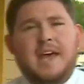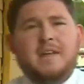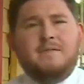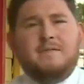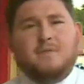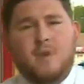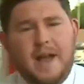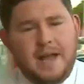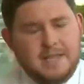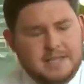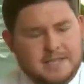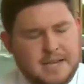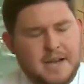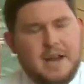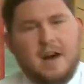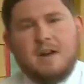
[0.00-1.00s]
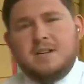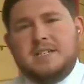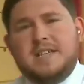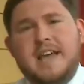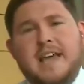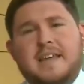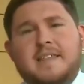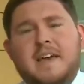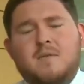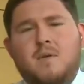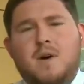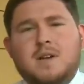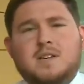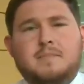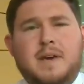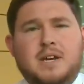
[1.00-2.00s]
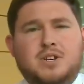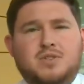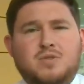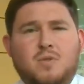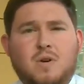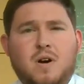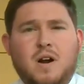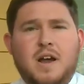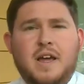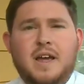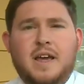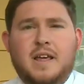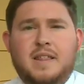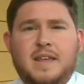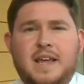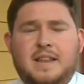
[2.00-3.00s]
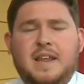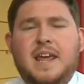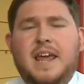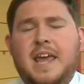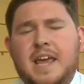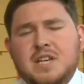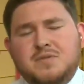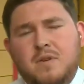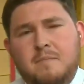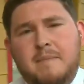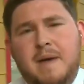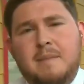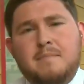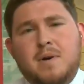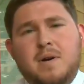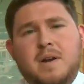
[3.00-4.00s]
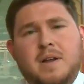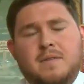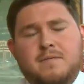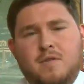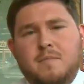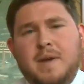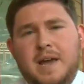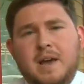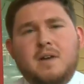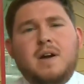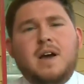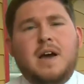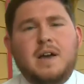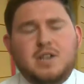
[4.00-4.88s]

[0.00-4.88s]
and friends are saying they want to make sure that he is remembered for being a, a